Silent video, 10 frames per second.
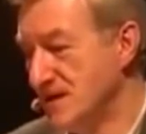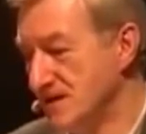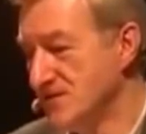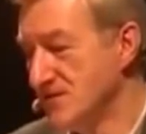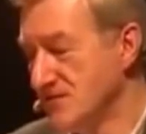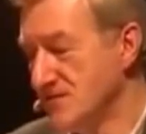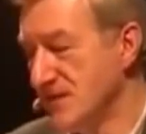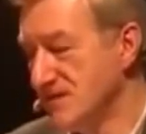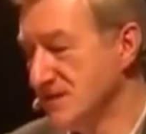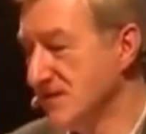And it took
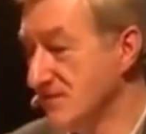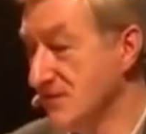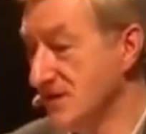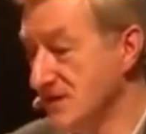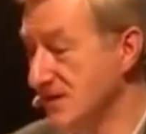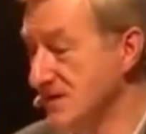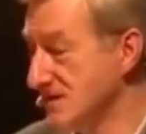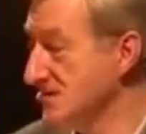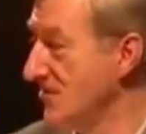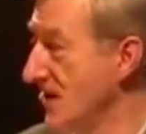about 7 or 8
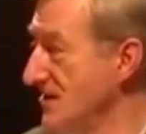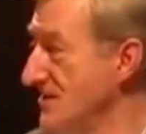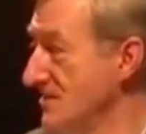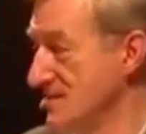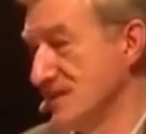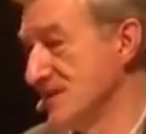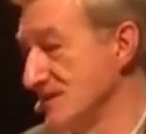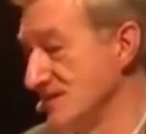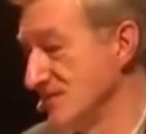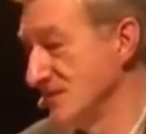years to write because I
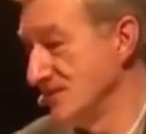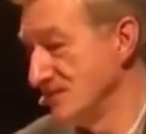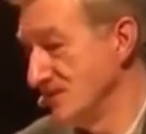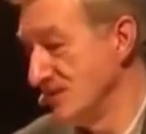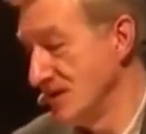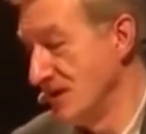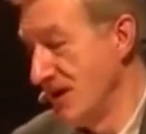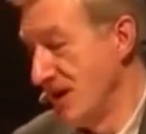didn't know what I was doing.